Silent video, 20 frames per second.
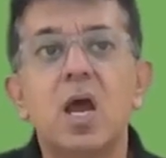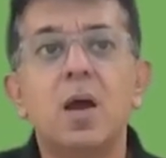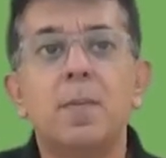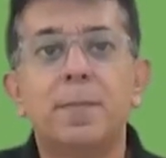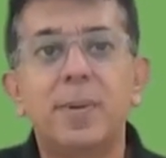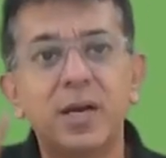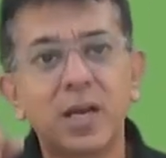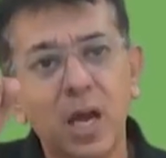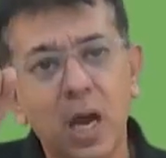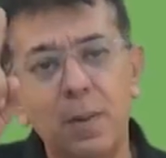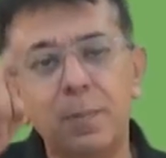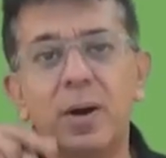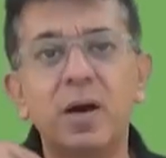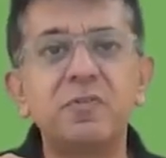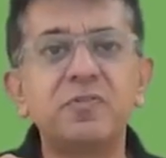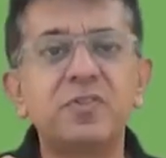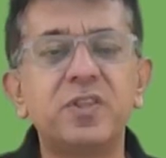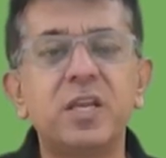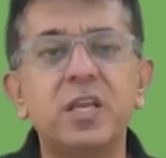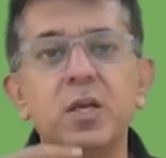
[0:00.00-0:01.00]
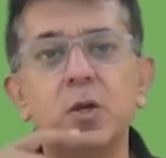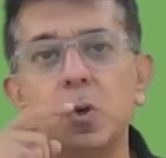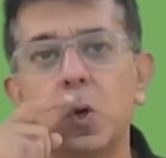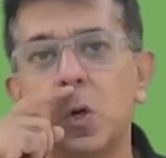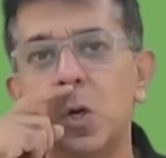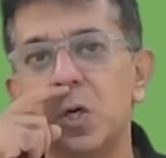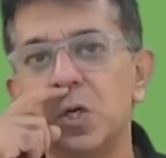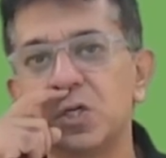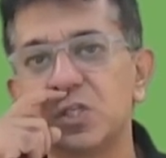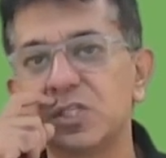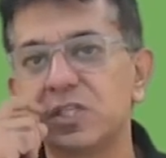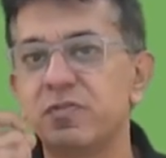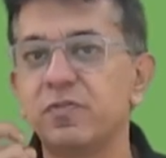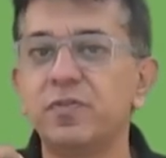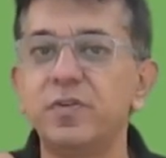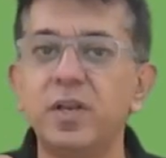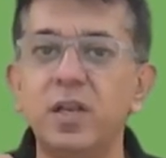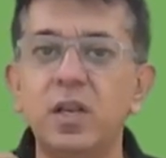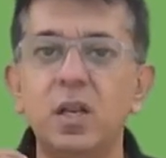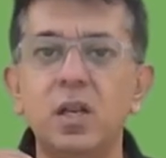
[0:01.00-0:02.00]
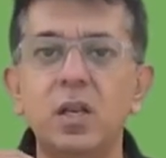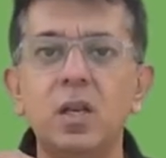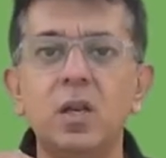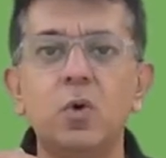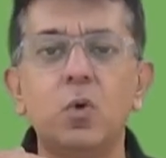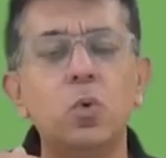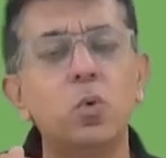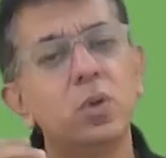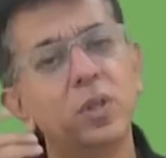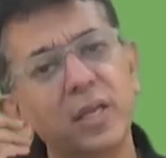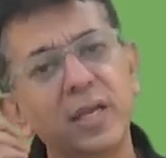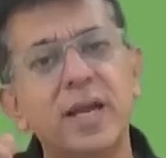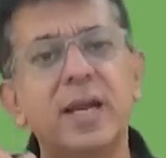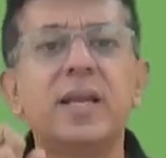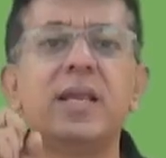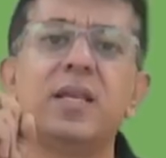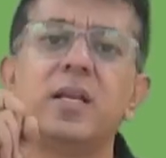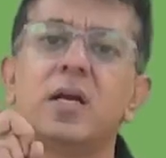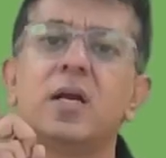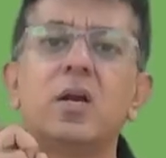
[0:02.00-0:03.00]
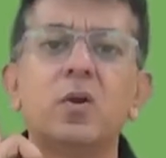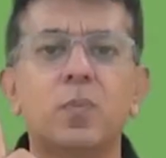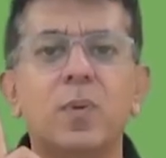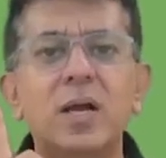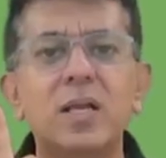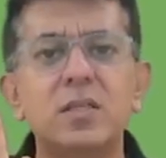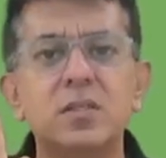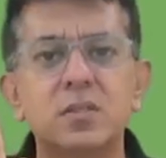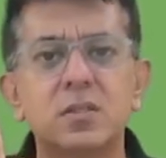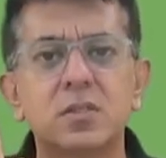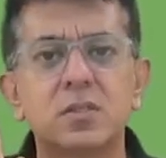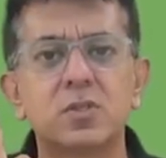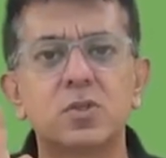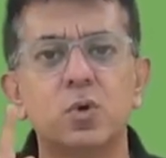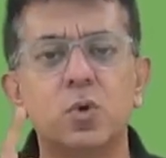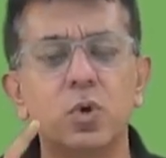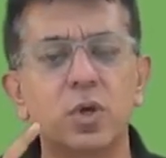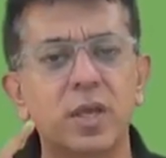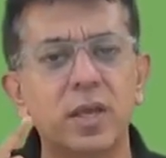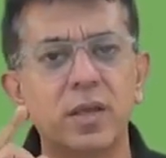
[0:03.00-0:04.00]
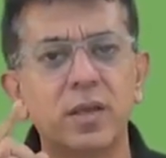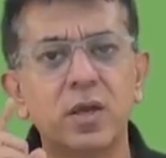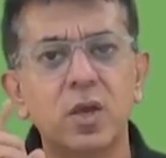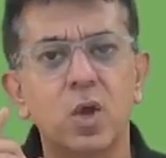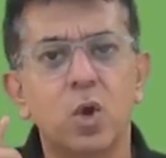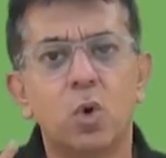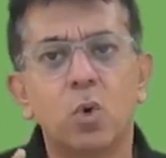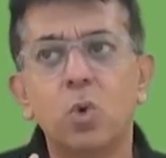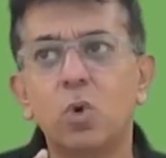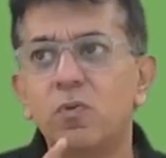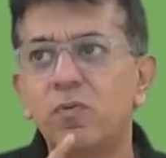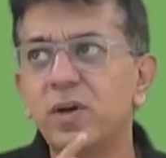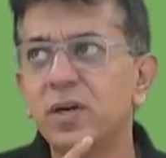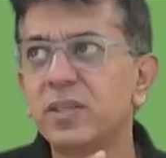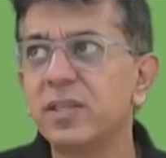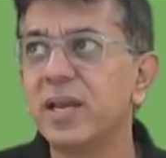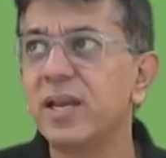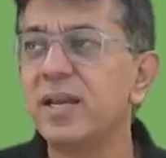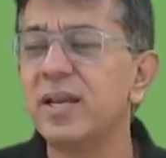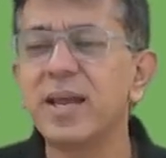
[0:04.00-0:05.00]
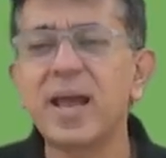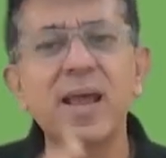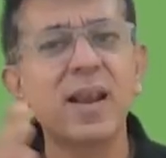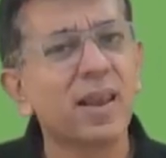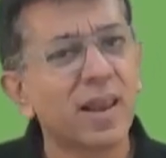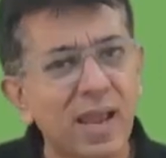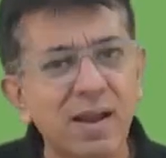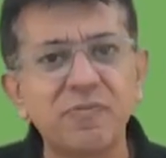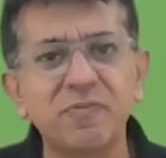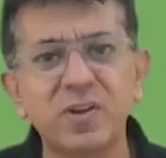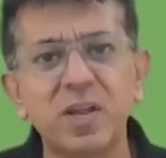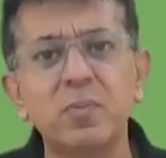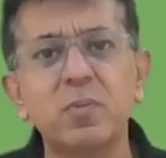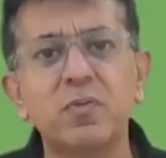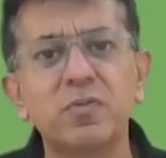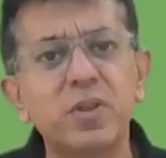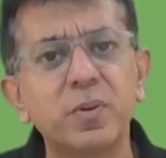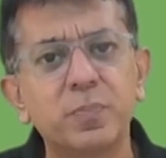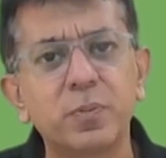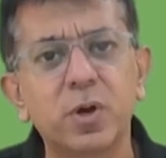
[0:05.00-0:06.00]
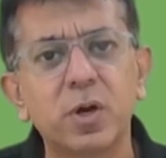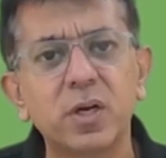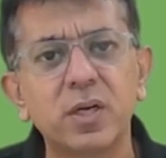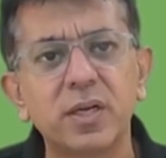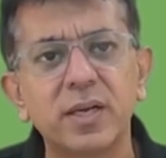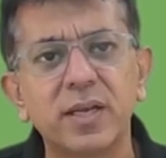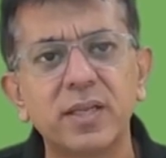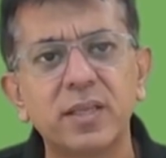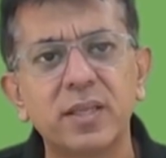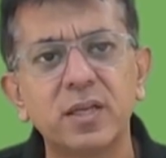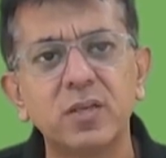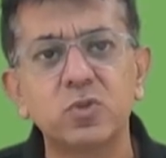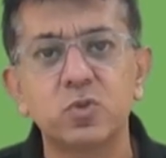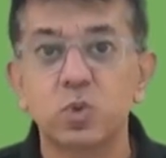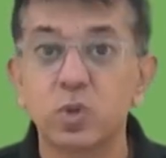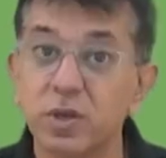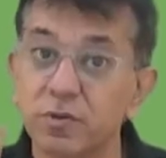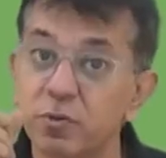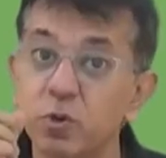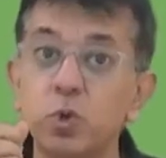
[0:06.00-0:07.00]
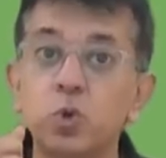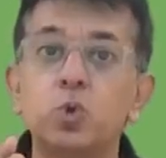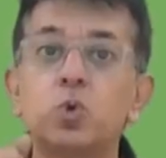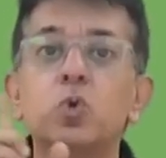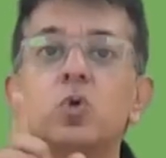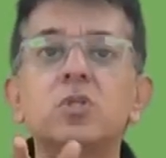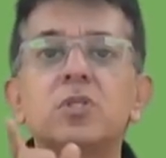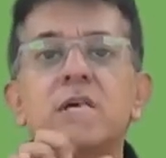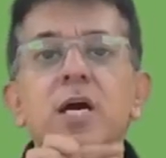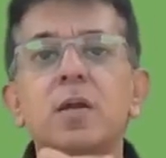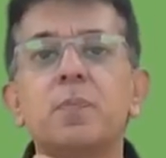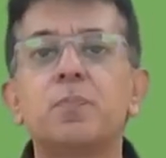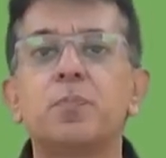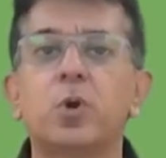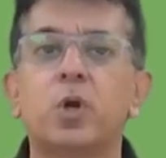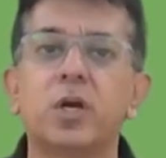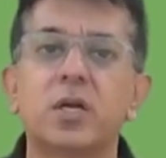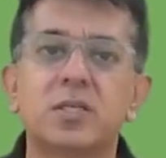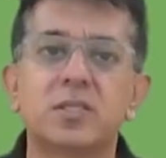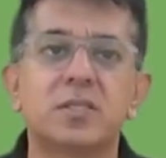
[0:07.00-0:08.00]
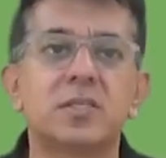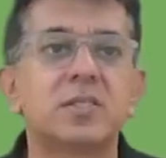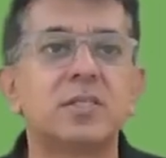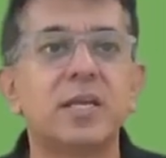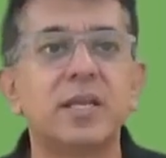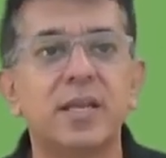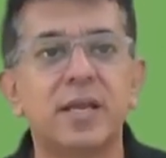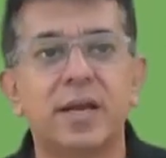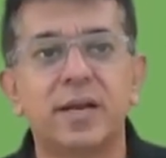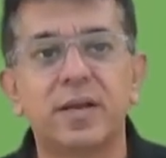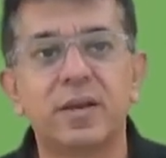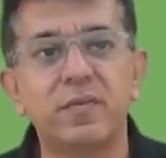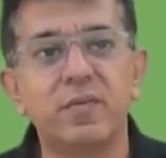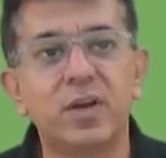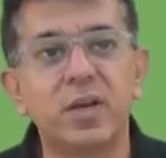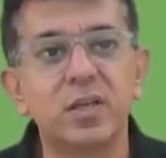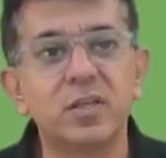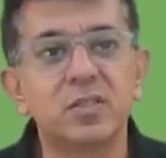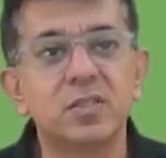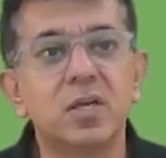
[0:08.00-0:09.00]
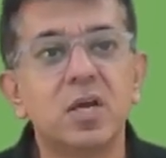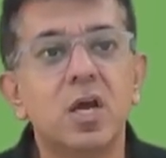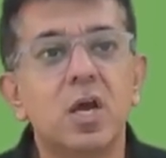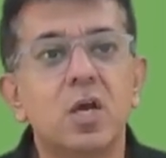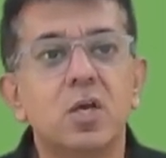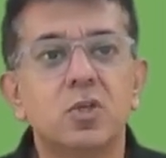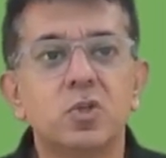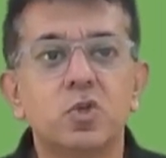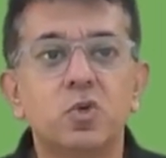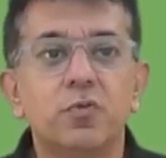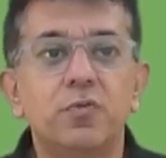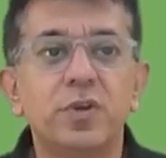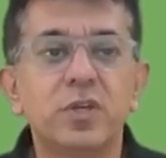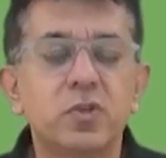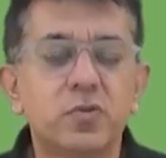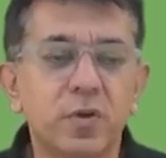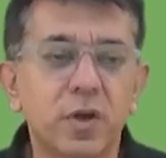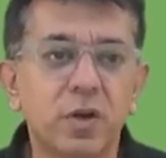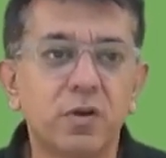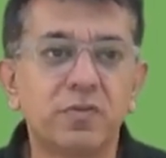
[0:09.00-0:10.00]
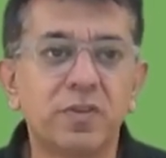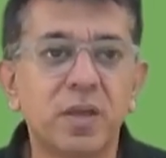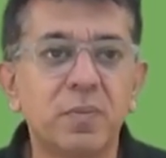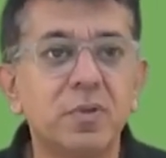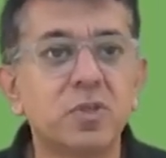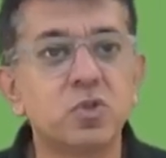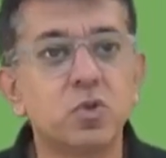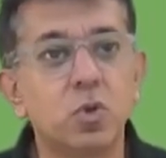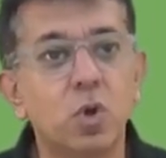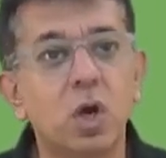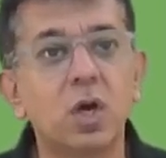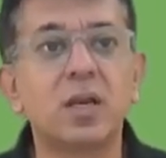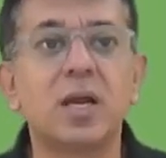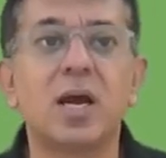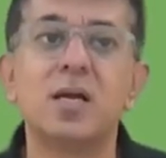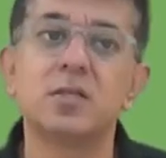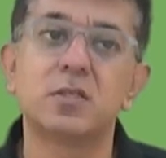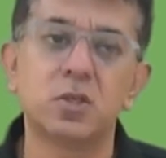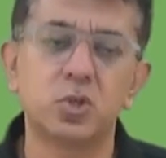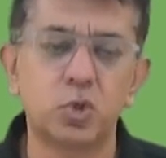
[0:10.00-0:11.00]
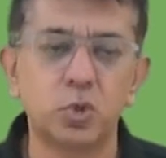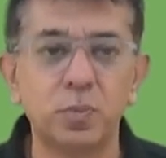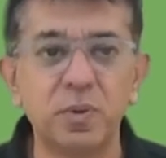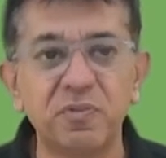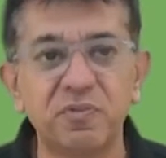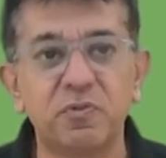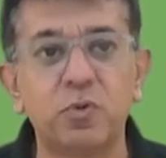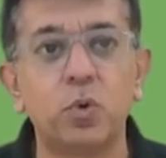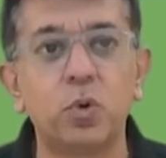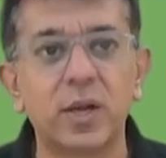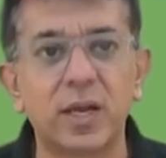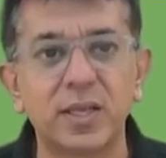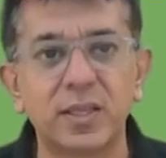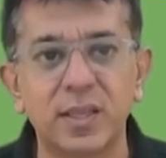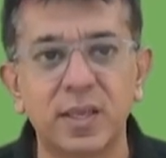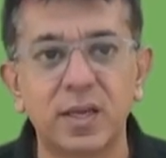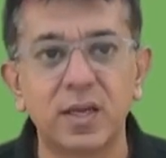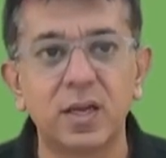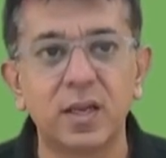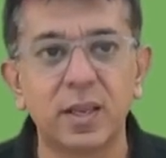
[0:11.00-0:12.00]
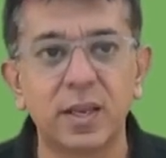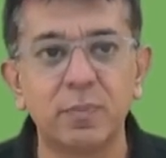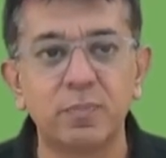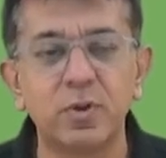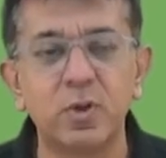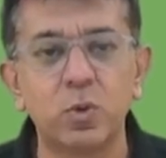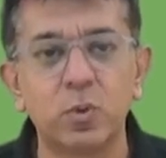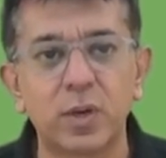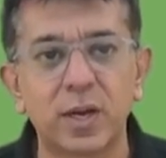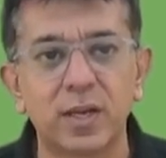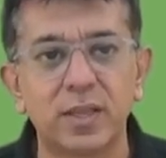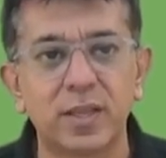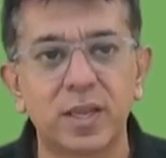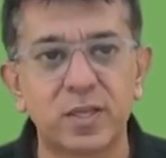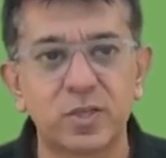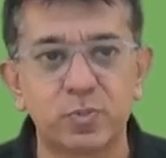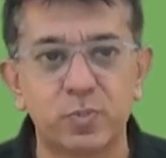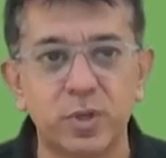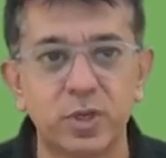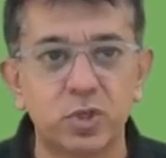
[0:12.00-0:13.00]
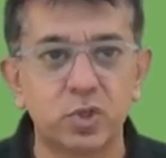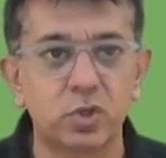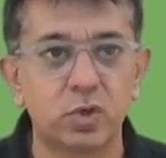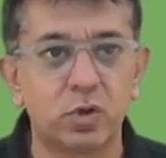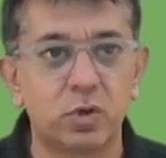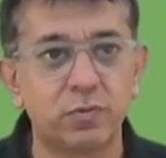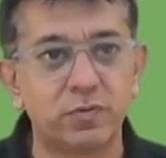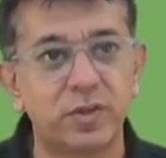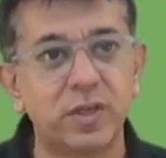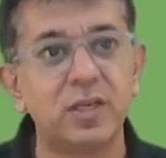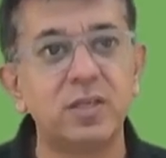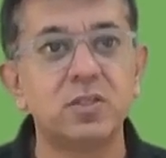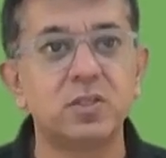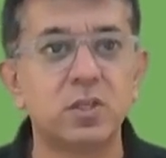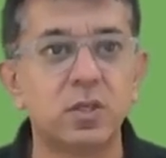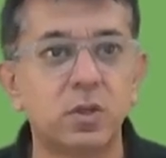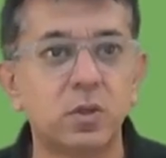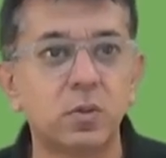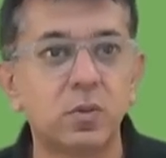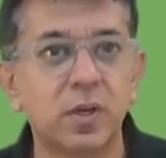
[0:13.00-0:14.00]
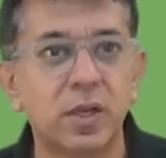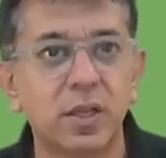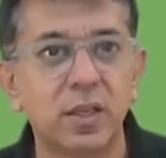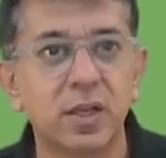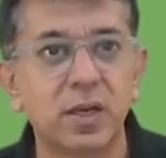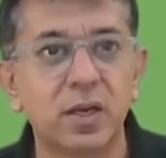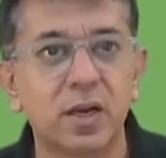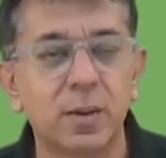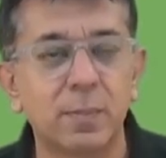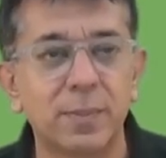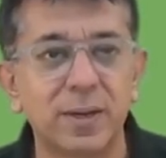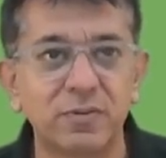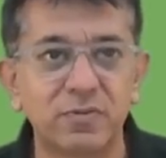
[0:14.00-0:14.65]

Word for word: But above 3 costs will only get incurred once, okay, over the entire lifetime of the product, I think. So therefore, those are product sustaining activities. So which one of them is not? Answer should be 4, I think. Let me look at the explanation of the institute and then come back for